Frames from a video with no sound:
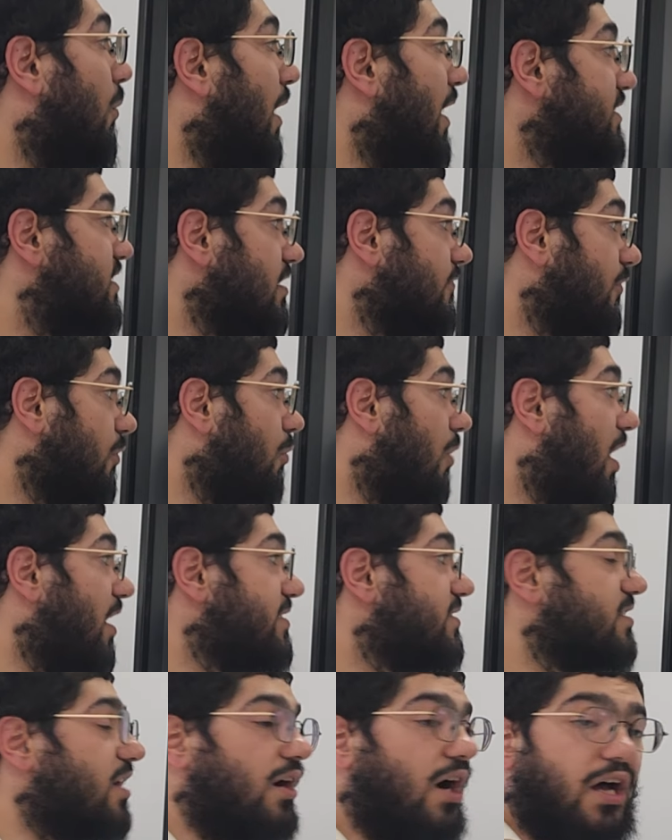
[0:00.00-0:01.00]
what if it
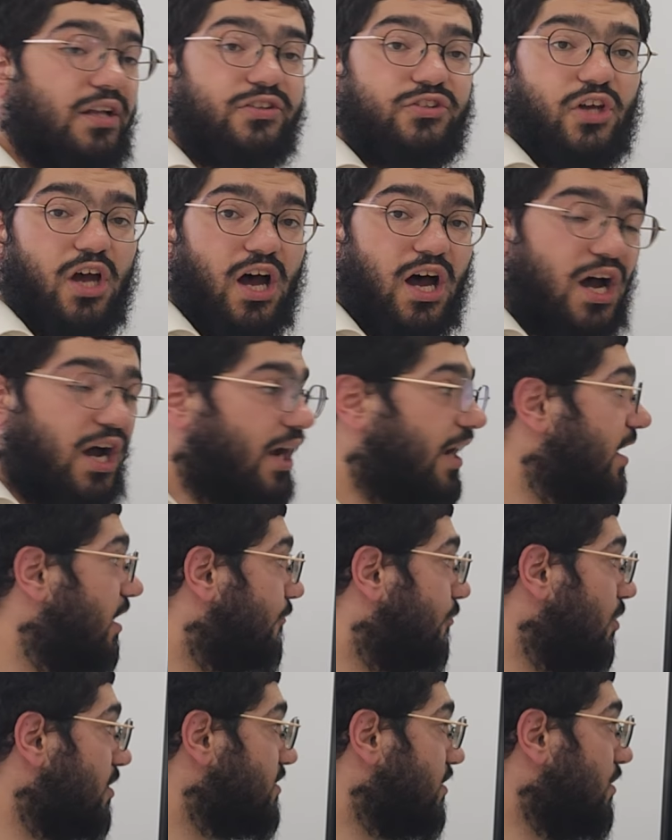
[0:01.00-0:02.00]
was untied?
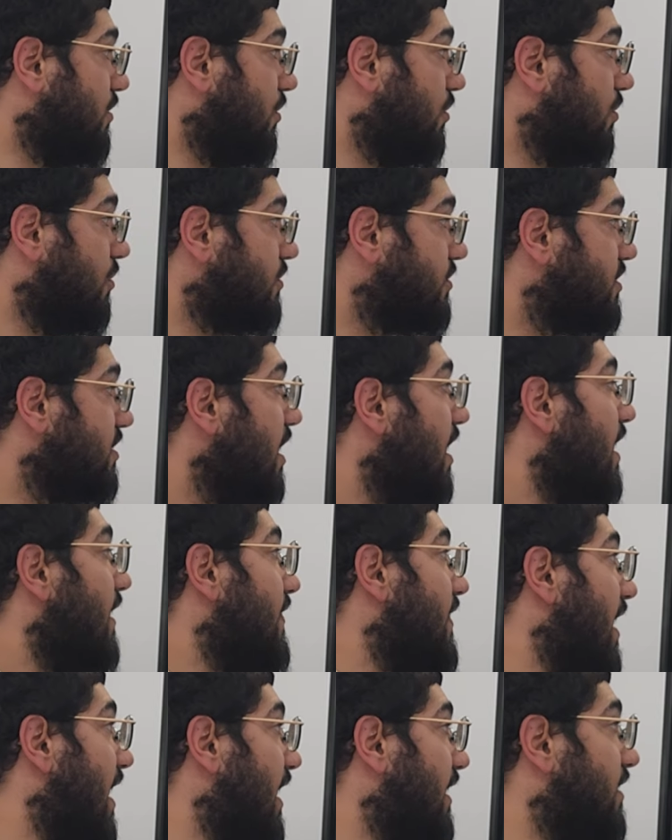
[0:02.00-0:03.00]
If it was loose,
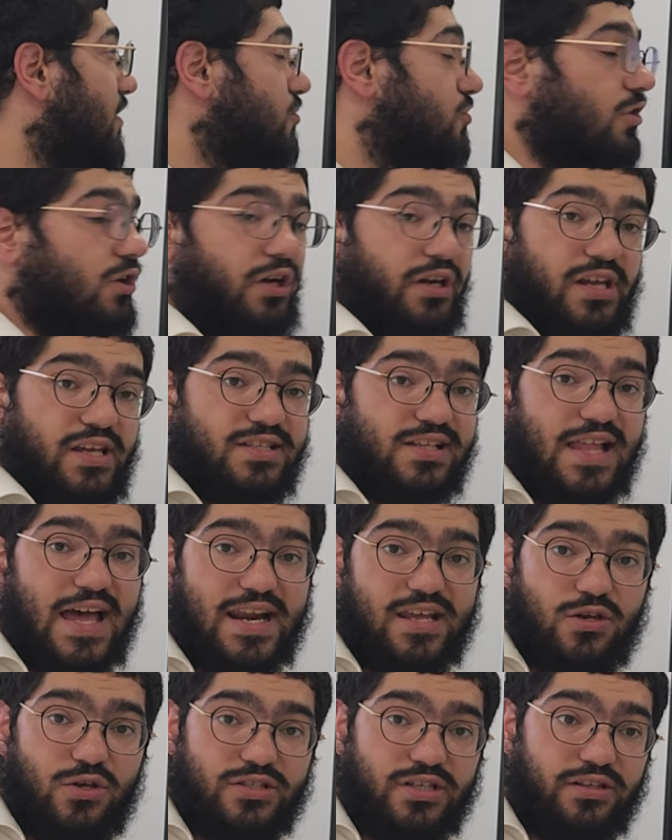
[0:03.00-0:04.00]
then the shulchani is
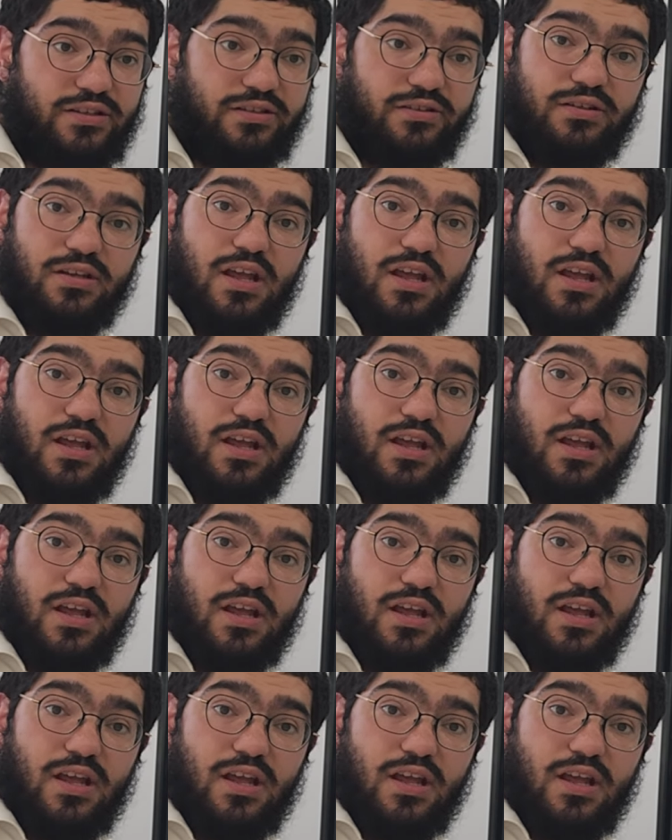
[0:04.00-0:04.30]
allowed to use it.